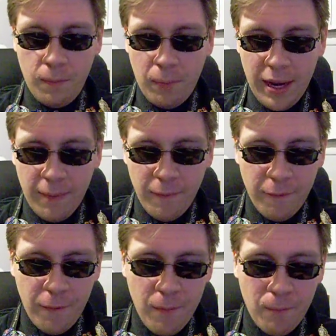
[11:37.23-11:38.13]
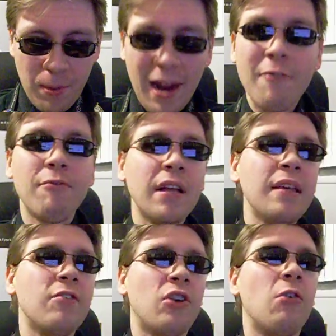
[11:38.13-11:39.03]
but but I
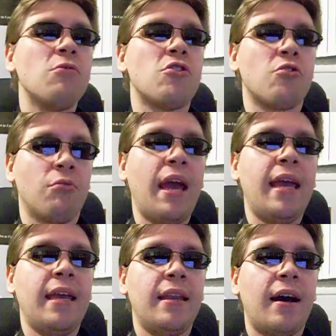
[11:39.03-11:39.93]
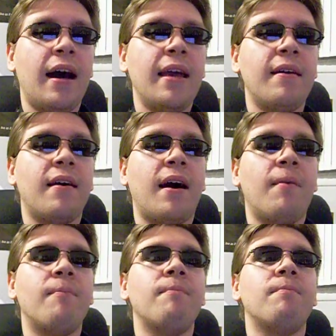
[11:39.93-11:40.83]
really don't trade.
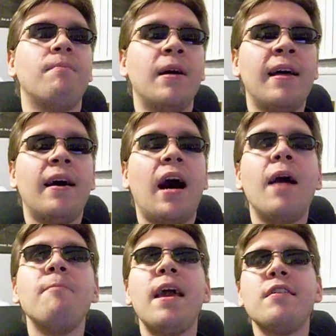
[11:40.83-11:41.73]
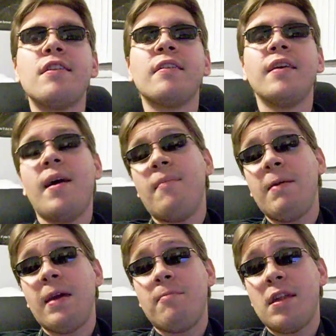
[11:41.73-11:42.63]
I'm basically, and
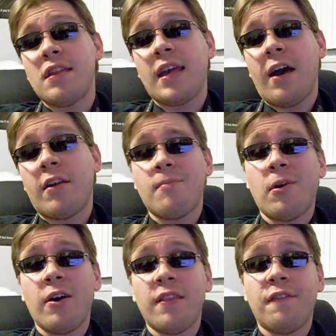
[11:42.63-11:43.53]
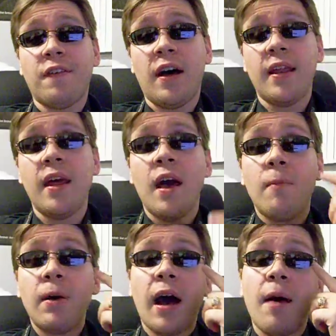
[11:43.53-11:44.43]
maybe I'm missing out on part of the fun,
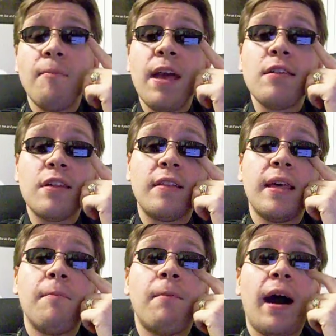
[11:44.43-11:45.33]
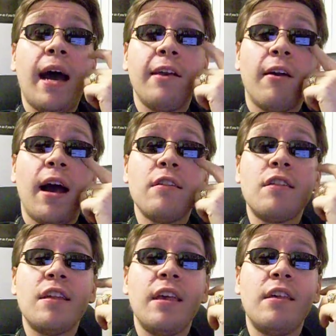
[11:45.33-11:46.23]
but I'm basically a buyer. I
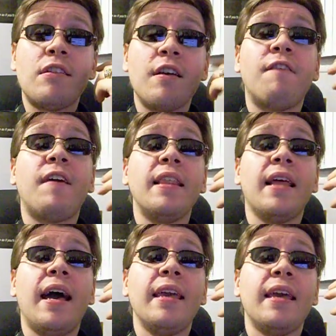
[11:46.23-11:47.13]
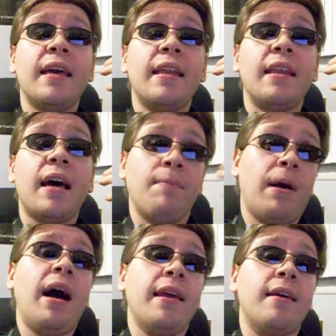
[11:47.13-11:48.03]
see stuff I like and I
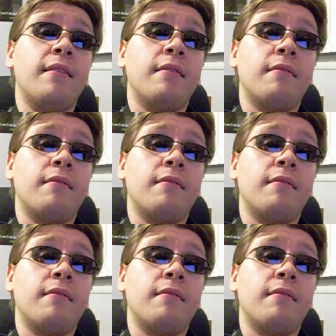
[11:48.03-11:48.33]
buy it.